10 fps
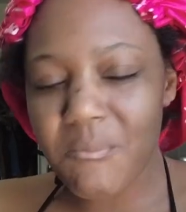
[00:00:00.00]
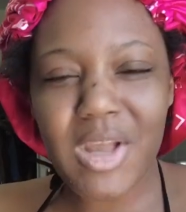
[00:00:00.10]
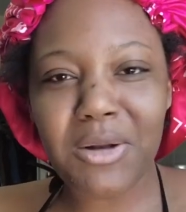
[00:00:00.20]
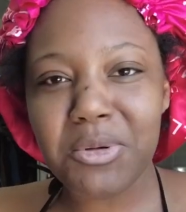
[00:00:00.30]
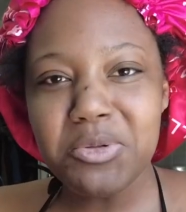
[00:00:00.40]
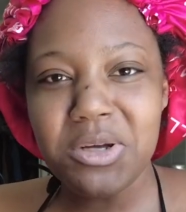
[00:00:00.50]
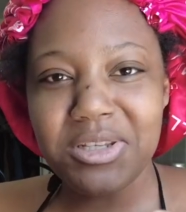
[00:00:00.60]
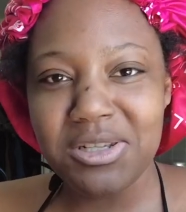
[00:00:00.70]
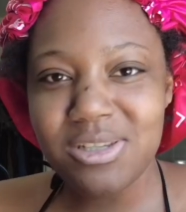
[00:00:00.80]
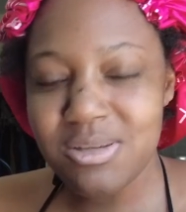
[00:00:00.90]
I don't know, do I
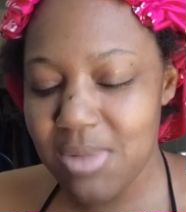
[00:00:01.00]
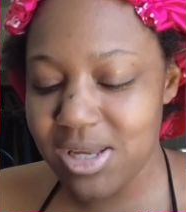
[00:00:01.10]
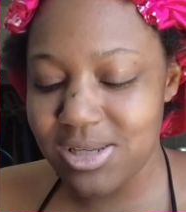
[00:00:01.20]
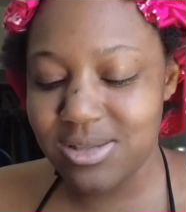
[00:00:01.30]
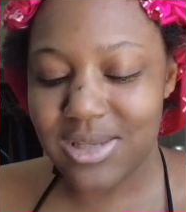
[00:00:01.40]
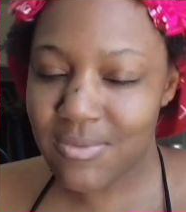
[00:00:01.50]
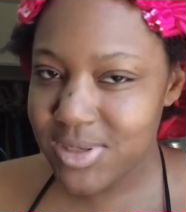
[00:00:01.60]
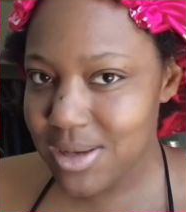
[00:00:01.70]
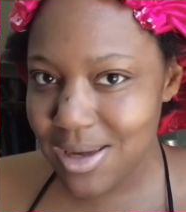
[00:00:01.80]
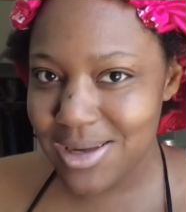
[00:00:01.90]
say T-minus 7
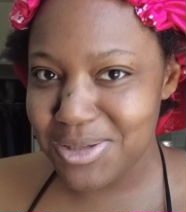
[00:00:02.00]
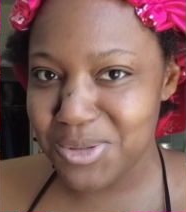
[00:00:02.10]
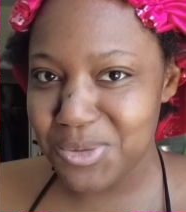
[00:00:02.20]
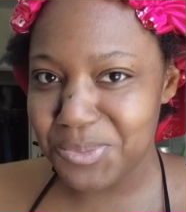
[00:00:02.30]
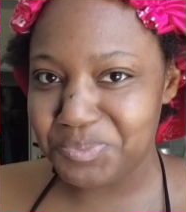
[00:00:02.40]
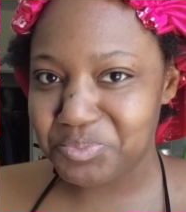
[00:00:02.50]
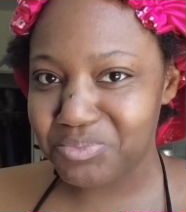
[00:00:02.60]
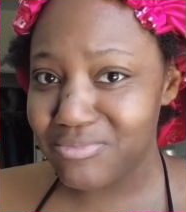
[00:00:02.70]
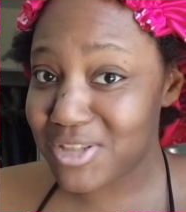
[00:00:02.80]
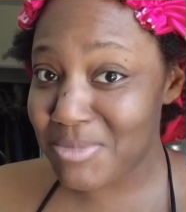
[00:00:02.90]
days?
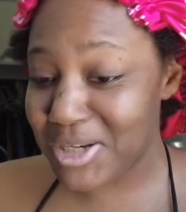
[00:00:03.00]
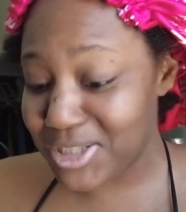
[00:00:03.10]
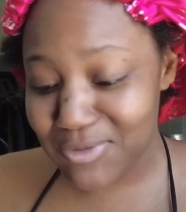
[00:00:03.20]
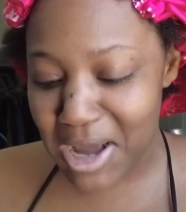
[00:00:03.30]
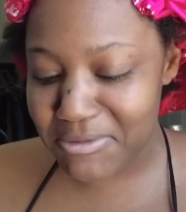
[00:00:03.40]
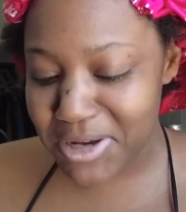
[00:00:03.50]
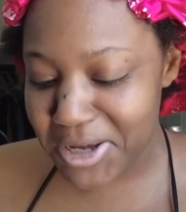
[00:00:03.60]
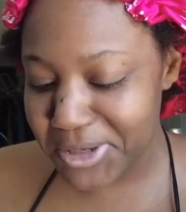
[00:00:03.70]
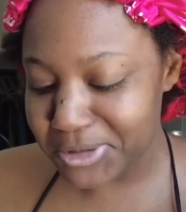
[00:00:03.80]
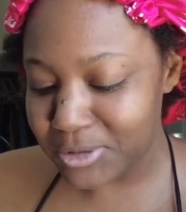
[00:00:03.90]
T-minus 5
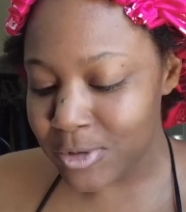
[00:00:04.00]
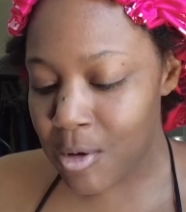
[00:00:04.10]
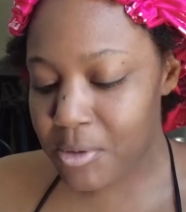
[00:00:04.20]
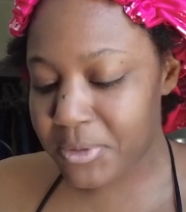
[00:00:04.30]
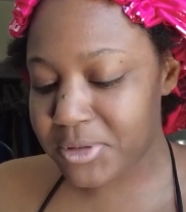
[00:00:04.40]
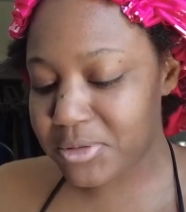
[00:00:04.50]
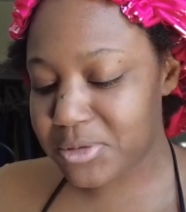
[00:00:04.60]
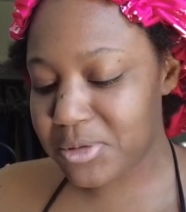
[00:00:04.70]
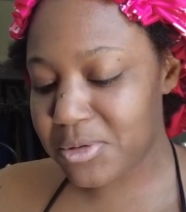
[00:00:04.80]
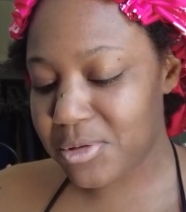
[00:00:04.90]
days? 1,
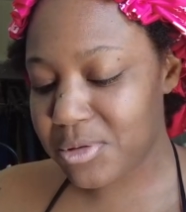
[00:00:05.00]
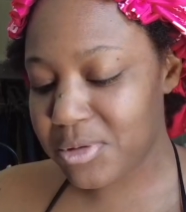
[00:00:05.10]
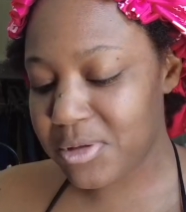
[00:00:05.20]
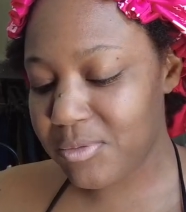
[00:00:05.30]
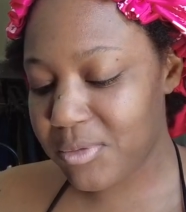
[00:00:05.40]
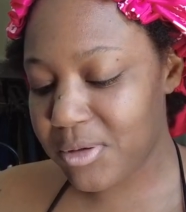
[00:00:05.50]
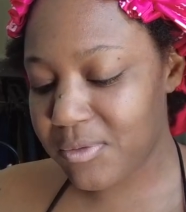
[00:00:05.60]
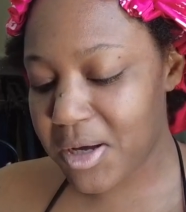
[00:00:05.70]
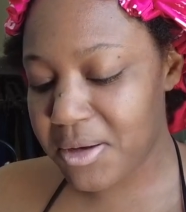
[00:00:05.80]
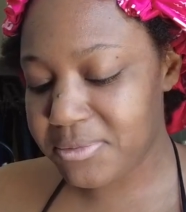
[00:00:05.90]
2, 3, 4,
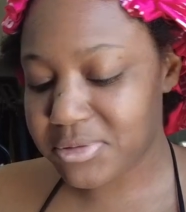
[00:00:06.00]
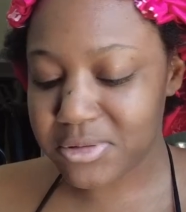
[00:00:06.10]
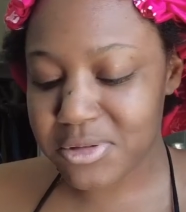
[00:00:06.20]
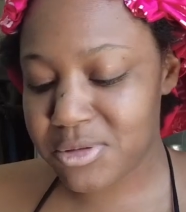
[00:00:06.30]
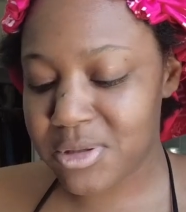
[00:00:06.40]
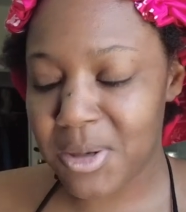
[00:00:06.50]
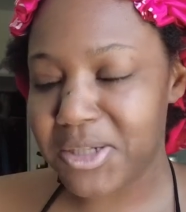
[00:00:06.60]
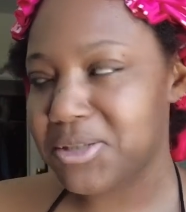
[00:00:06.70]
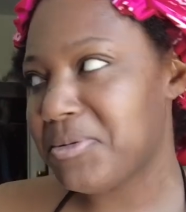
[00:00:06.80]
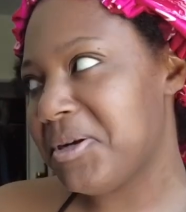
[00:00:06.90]
5.
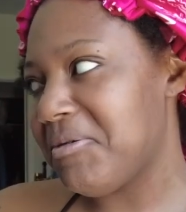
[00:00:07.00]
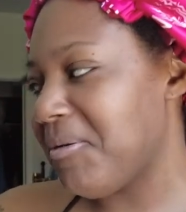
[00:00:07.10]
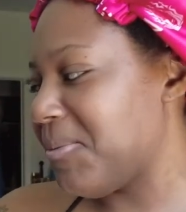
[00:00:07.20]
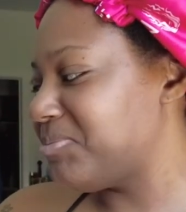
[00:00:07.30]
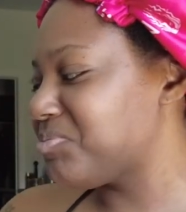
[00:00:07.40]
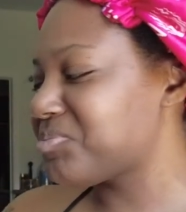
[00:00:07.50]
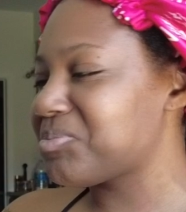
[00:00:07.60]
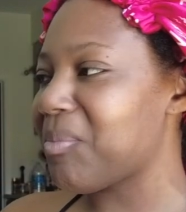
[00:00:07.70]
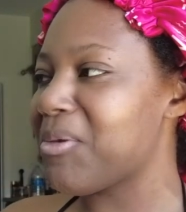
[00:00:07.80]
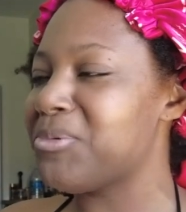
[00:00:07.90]
T-minus whatever.
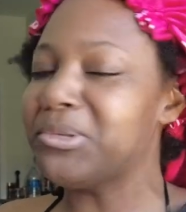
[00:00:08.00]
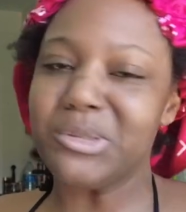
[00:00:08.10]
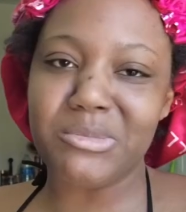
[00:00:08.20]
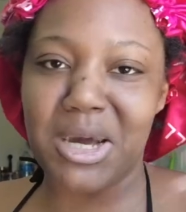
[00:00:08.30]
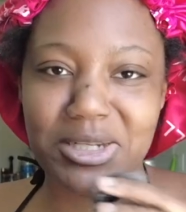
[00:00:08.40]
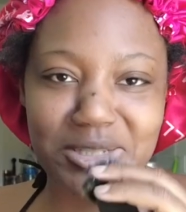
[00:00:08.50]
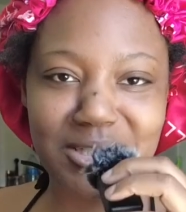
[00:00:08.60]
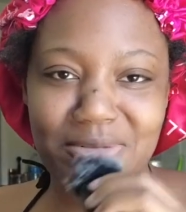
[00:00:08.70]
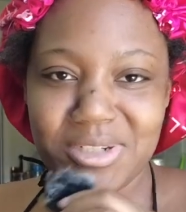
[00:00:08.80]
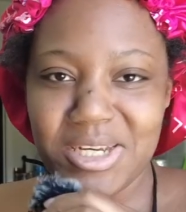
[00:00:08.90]
We'll do T-minus
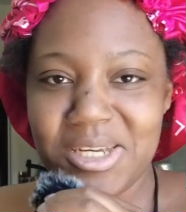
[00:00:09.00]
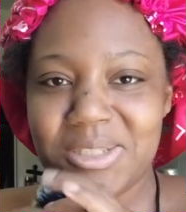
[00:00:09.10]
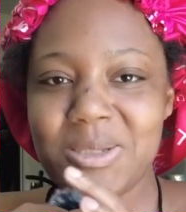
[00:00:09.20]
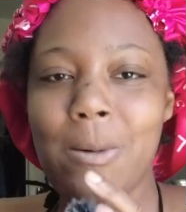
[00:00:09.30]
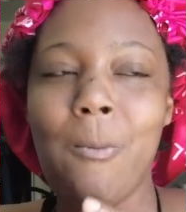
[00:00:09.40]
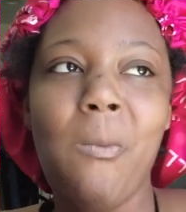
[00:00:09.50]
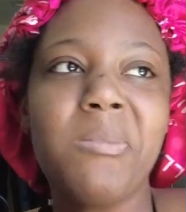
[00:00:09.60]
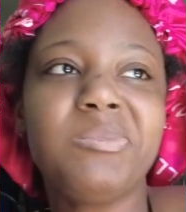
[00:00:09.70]
7 days.